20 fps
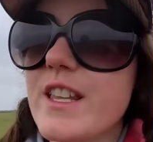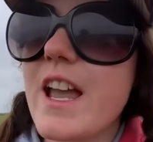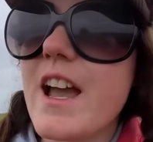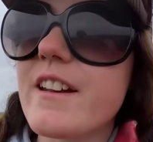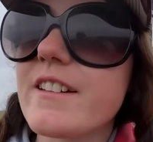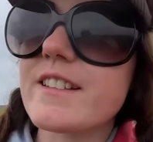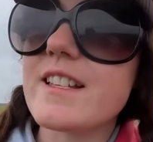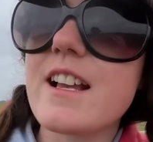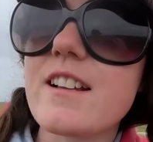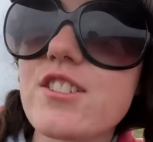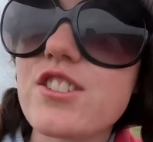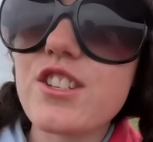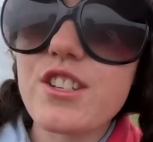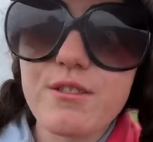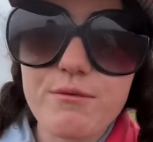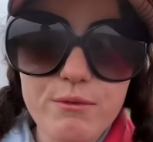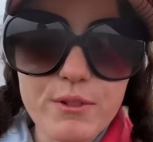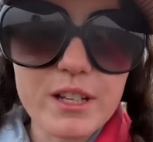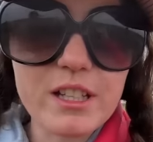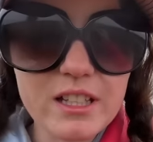out it's actually
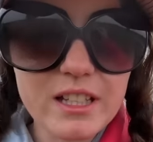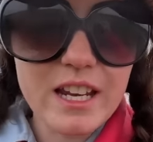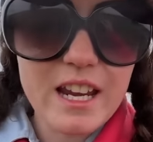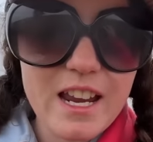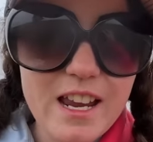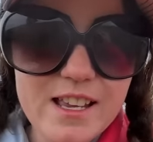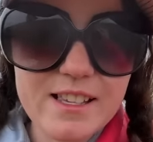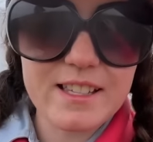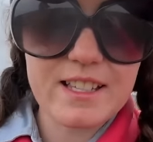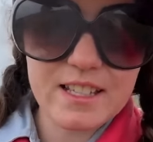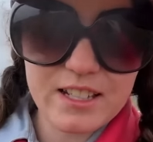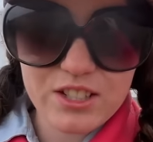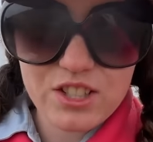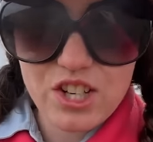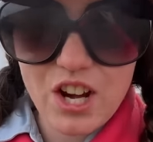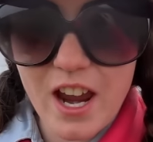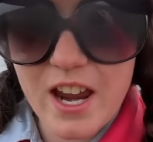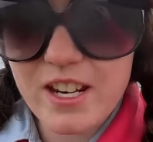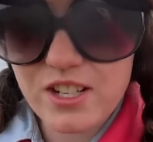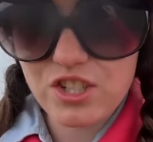really easy to
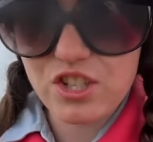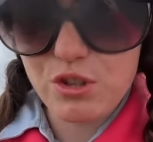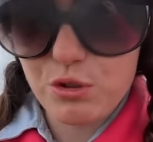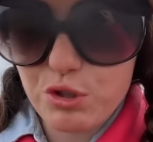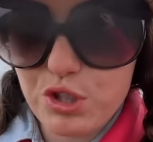change your